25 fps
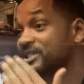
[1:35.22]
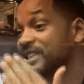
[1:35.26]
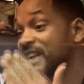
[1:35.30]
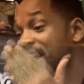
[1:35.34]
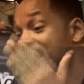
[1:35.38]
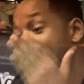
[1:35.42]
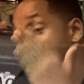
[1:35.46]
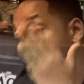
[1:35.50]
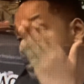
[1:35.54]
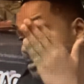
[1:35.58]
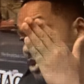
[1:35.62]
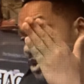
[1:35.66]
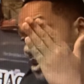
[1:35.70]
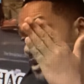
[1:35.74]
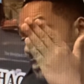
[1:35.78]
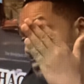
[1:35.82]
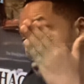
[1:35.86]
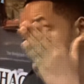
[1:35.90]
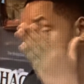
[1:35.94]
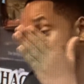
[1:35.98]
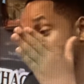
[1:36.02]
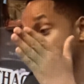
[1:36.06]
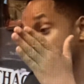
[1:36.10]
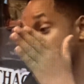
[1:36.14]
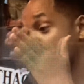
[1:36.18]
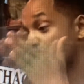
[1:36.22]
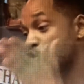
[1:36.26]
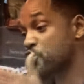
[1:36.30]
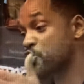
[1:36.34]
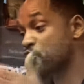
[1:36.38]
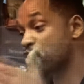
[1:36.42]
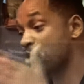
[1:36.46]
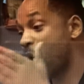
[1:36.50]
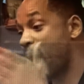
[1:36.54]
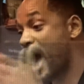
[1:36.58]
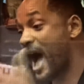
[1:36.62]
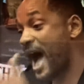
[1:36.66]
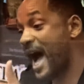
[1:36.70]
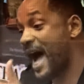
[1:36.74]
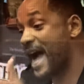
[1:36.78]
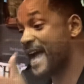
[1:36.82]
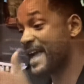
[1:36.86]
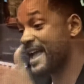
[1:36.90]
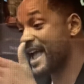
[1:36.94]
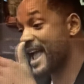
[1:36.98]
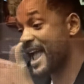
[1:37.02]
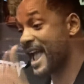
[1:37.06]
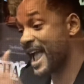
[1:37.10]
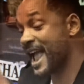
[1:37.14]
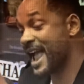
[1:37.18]
like, I'm going to be who I
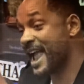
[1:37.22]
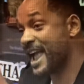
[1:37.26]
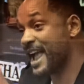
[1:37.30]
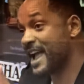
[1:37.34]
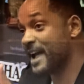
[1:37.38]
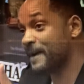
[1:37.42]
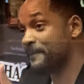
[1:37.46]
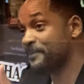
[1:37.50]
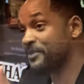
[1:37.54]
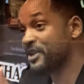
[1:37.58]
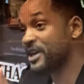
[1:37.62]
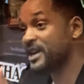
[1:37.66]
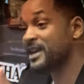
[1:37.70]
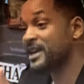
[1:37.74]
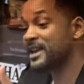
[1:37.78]
am,